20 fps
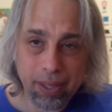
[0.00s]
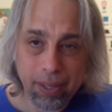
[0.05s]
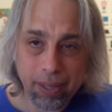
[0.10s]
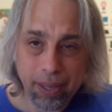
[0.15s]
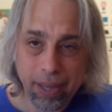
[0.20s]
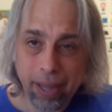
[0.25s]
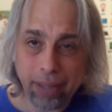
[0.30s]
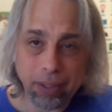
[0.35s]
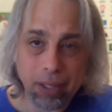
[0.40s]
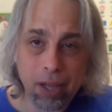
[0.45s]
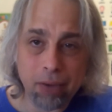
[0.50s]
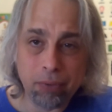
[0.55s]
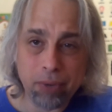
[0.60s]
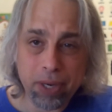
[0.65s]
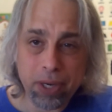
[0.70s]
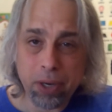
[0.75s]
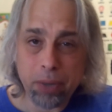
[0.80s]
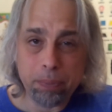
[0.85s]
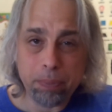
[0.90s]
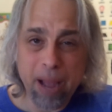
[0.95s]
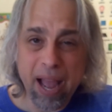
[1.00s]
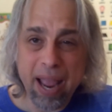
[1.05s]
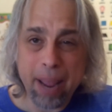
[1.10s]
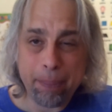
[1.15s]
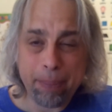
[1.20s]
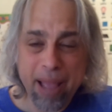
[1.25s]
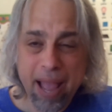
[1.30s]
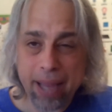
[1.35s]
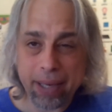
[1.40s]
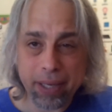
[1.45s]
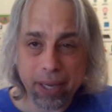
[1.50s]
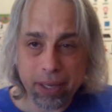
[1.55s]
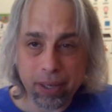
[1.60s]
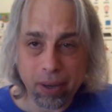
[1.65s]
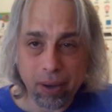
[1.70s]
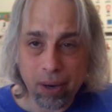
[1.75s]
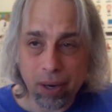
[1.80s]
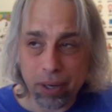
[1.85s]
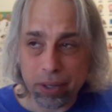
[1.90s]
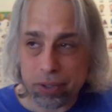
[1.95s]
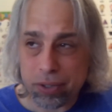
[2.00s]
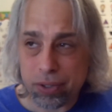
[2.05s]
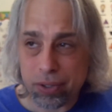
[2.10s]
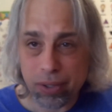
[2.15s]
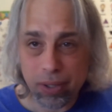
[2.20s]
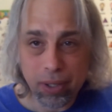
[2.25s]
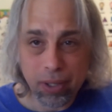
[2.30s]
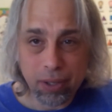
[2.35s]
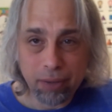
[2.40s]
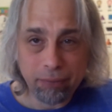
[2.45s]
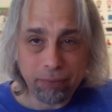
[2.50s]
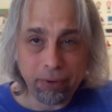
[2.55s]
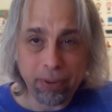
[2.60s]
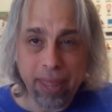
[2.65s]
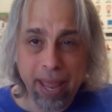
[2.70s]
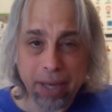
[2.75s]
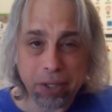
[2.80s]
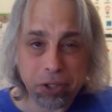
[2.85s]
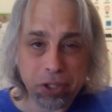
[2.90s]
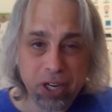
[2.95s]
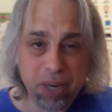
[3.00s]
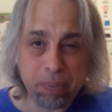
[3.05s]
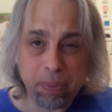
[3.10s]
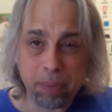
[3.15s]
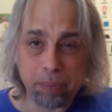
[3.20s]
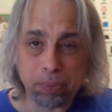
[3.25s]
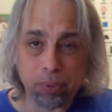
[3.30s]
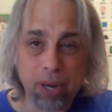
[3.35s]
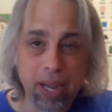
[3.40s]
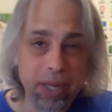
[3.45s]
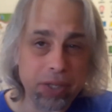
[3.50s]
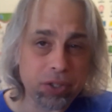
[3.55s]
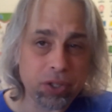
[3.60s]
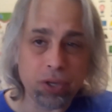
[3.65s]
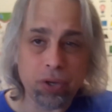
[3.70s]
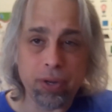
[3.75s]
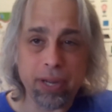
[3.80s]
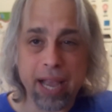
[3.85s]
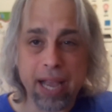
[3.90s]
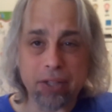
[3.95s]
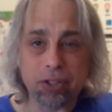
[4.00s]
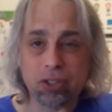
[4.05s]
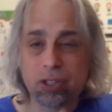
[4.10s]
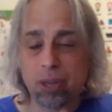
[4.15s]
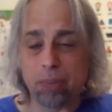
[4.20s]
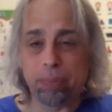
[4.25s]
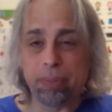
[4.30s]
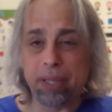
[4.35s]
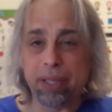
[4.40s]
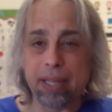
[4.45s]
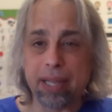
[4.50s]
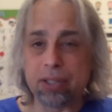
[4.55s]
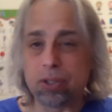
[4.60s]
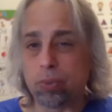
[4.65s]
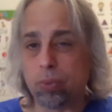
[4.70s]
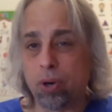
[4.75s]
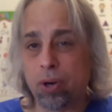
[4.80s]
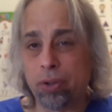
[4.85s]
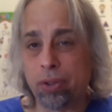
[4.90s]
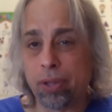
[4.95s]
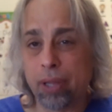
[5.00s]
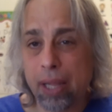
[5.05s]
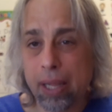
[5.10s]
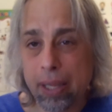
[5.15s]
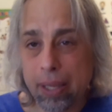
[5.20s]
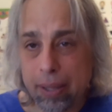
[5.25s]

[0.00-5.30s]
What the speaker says: I love when you buy a pack of cards for that cheaper price and you got something that's worth